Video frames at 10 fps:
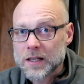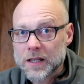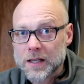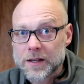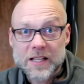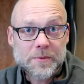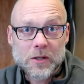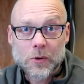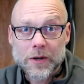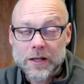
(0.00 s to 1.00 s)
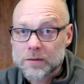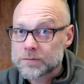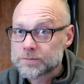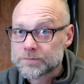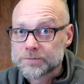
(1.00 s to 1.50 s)
That's been going
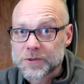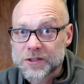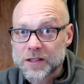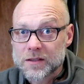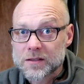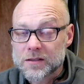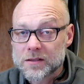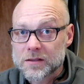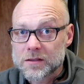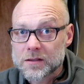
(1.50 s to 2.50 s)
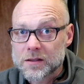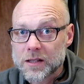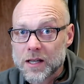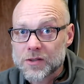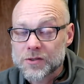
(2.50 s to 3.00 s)
since
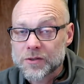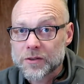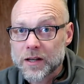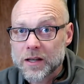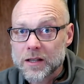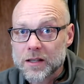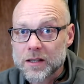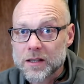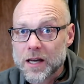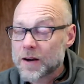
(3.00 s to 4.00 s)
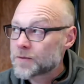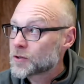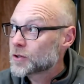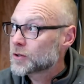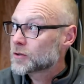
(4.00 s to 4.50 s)
yesterday
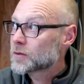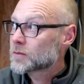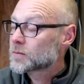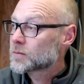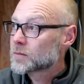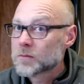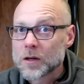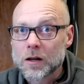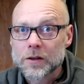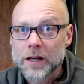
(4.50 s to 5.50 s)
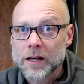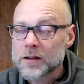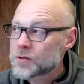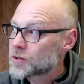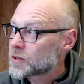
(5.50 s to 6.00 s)
afternoon, all
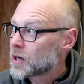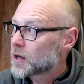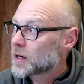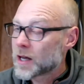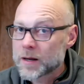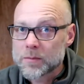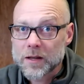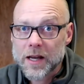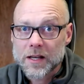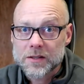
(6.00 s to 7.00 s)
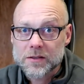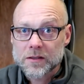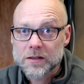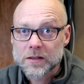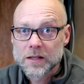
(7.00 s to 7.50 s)
night, just on high blast,
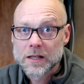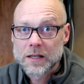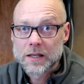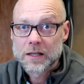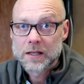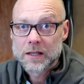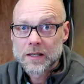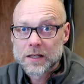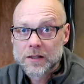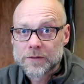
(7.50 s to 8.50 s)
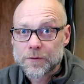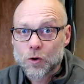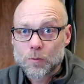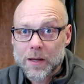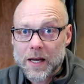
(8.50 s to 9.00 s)

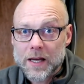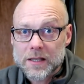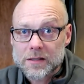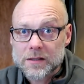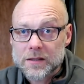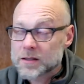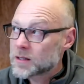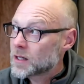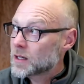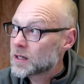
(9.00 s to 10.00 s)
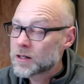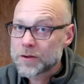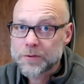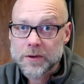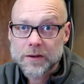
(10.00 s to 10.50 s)
full blast,
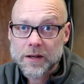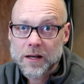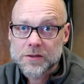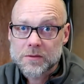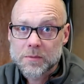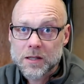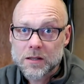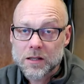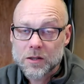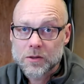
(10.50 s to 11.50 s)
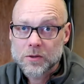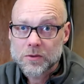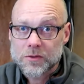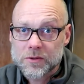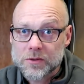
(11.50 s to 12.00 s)
3,000
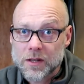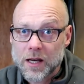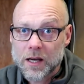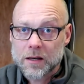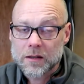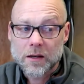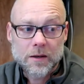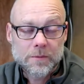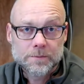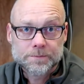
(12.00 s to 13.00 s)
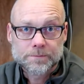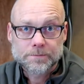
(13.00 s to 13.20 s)
BTUs, and